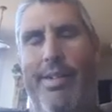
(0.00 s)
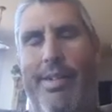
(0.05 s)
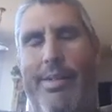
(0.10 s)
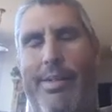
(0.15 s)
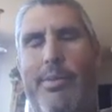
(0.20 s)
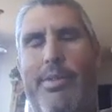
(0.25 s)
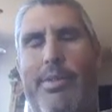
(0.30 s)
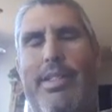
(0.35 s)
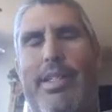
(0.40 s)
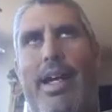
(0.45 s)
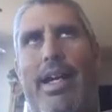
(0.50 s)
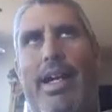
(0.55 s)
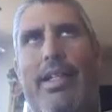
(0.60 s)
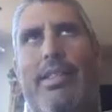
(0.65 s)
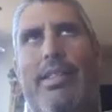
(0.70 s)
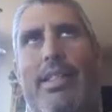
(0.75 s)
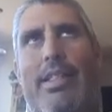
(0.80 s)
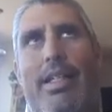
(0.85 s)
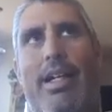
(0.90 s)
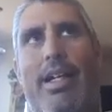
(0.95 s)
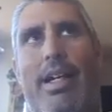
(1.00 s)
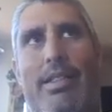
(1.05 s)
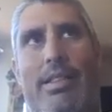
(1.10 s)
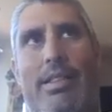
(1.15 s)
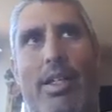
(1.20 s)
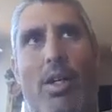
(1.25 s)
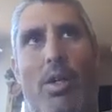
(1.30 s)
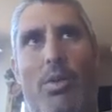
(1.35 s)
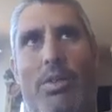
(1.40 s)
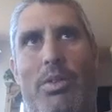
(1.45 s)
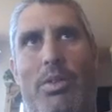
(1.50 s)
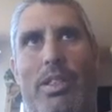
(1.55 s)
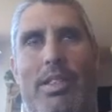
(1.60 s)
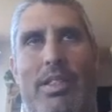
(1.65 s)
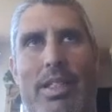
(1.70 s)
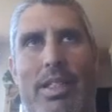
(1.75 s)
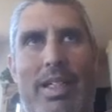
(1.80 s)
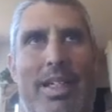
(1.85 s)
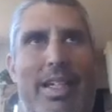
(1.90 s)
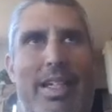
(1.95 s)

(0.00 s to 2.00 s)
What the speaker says: And it was nice that us coaches,